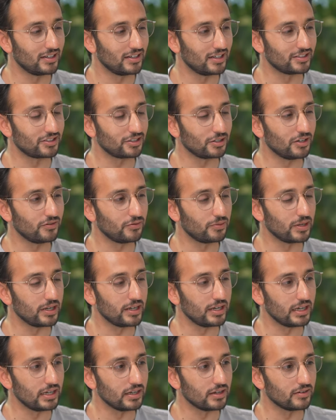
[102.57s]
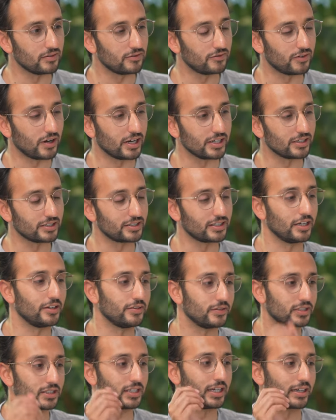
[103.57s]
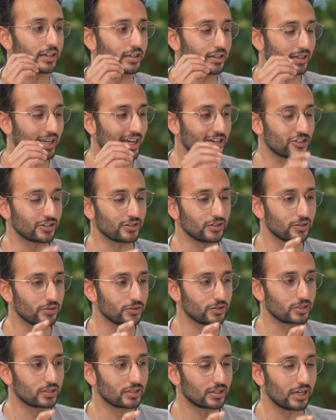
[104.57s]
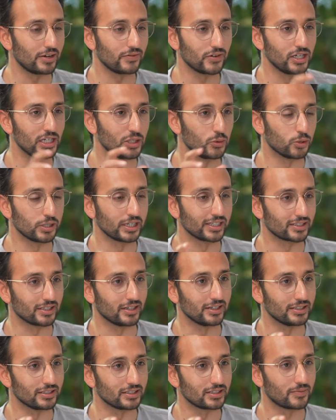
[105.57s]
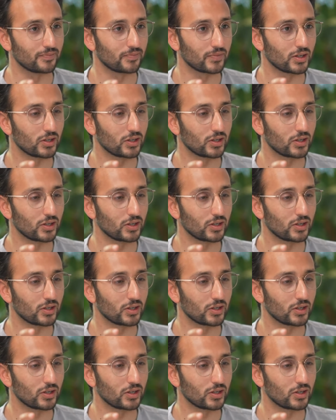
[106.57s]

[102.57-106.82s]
And so if we find ourselves like catching those kind of early warning signs,